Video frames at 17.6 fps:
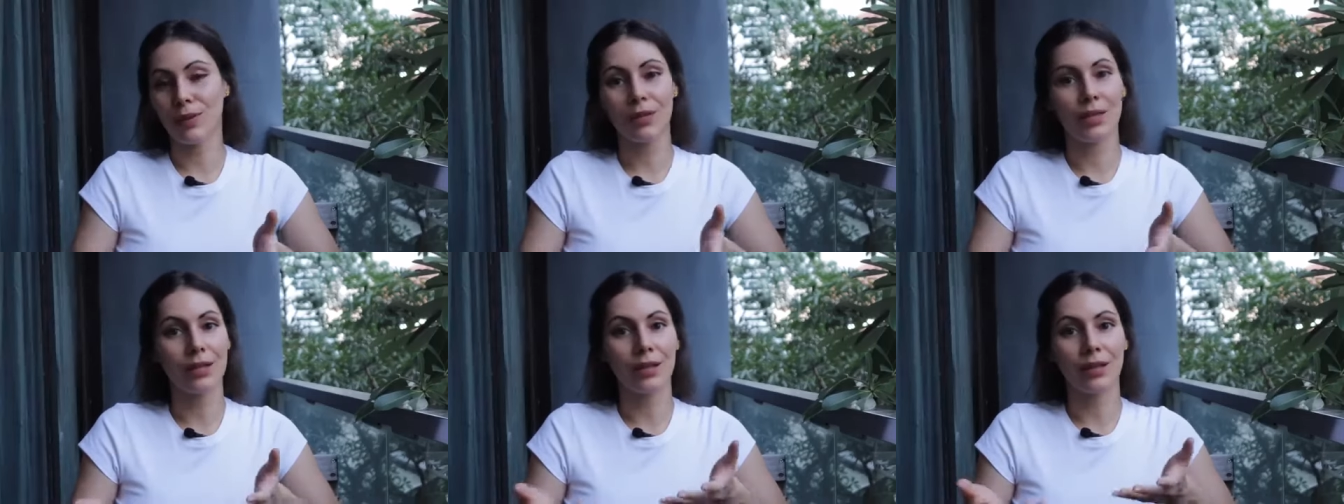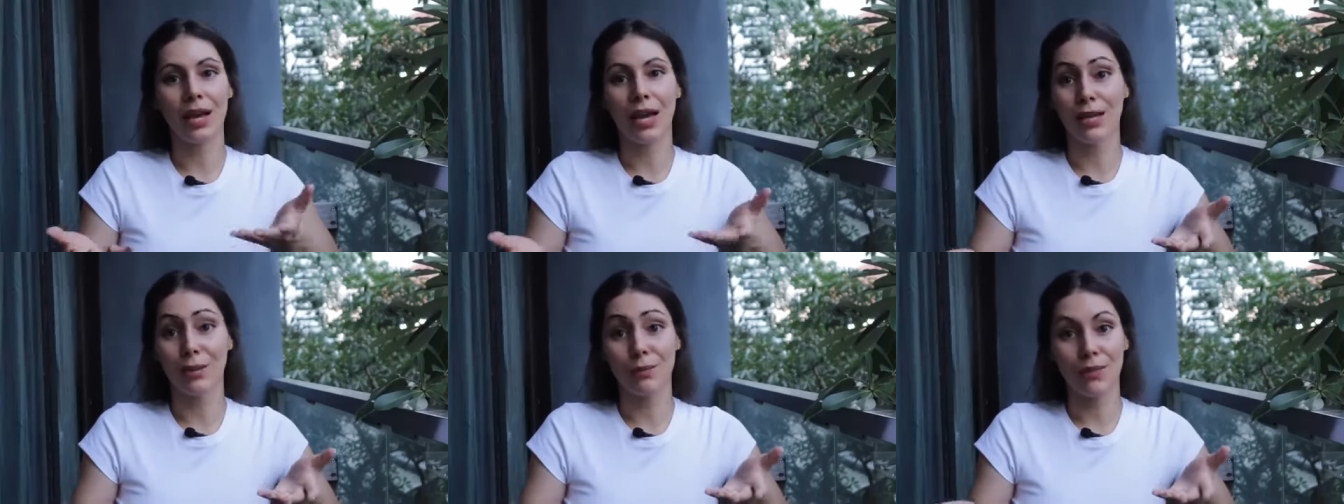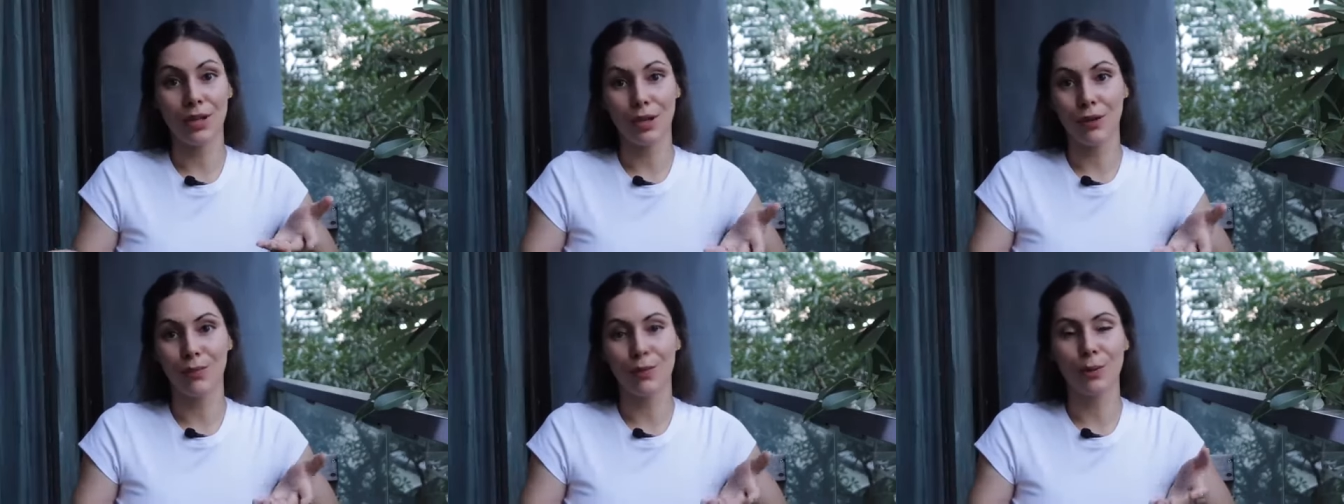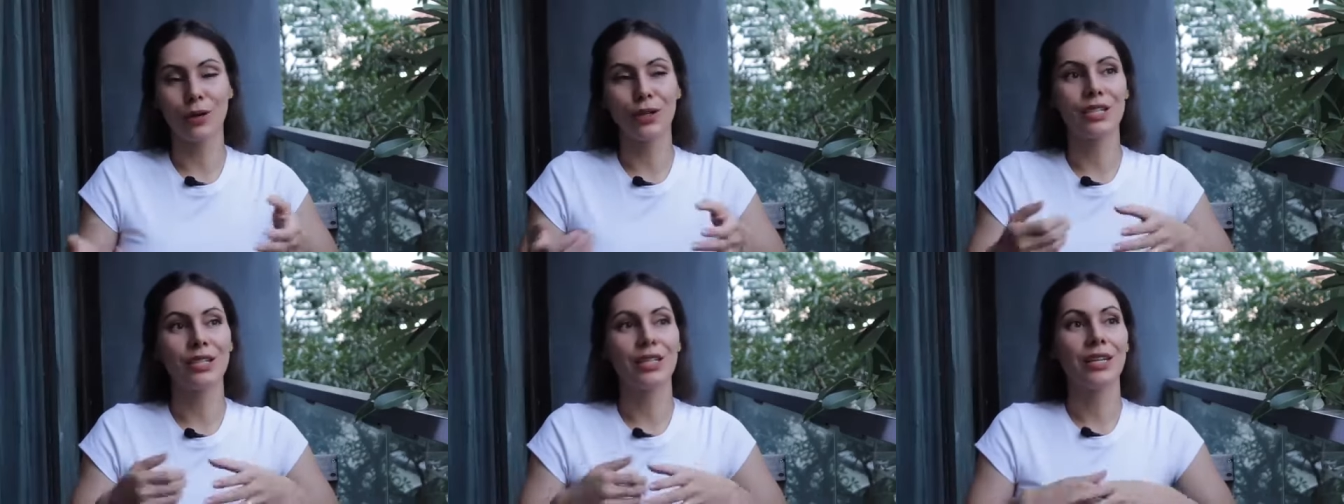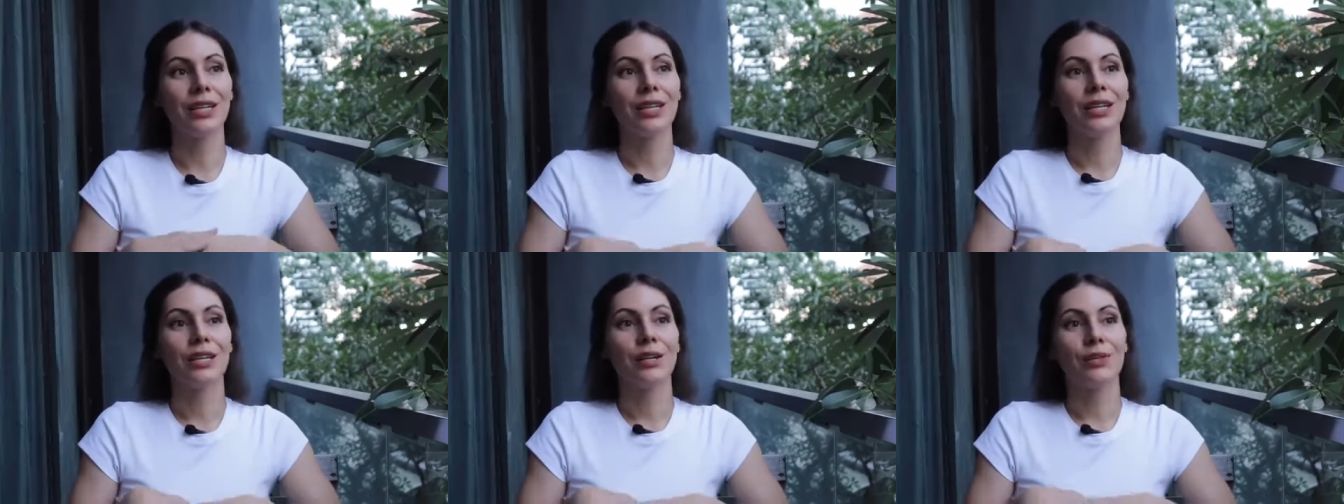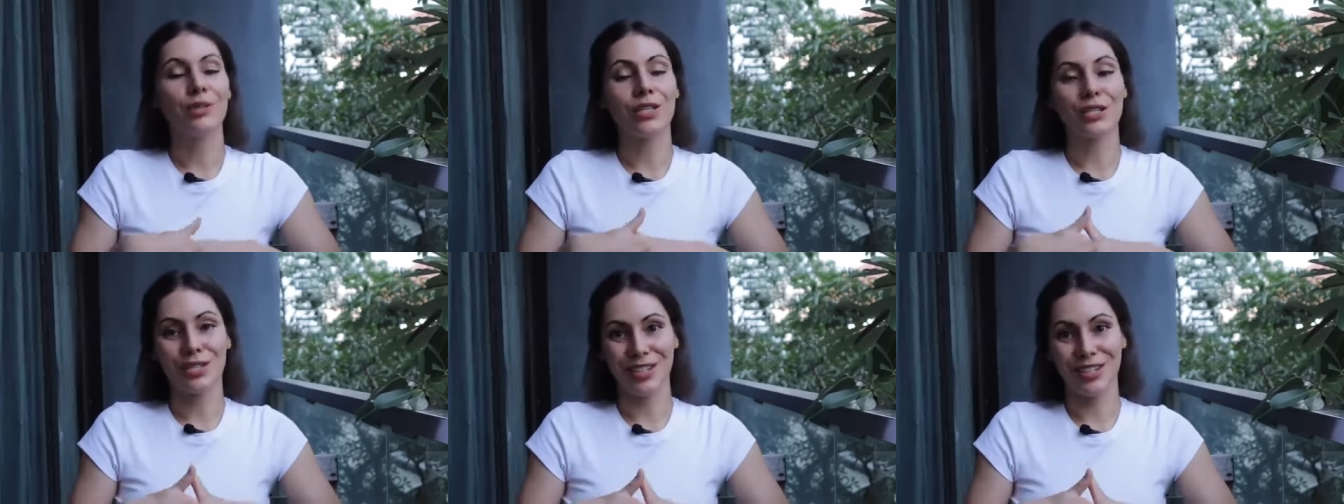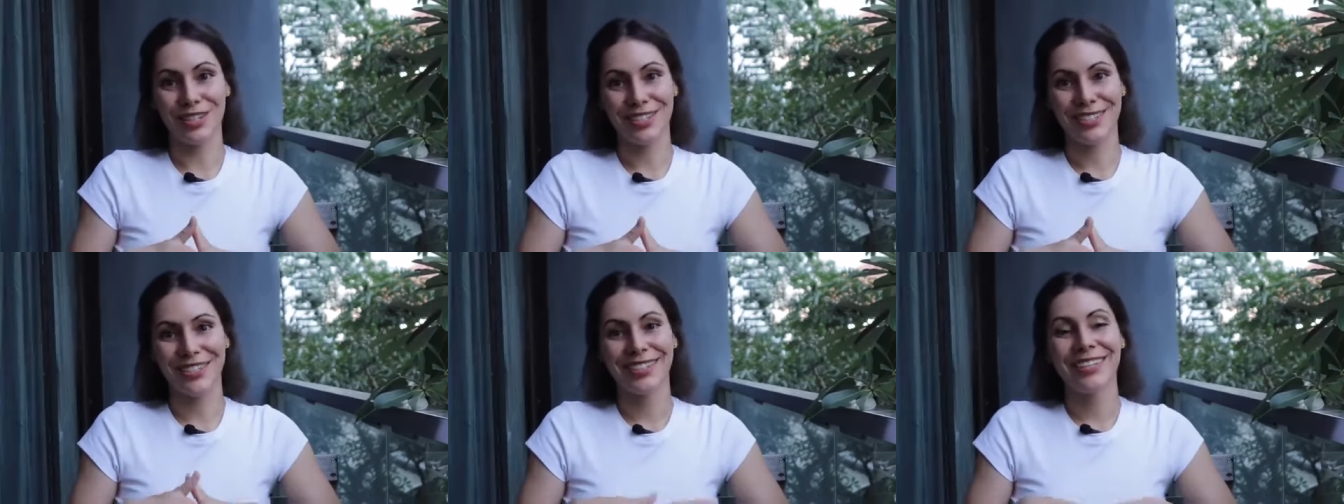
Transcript: the item that you've bought, which is good.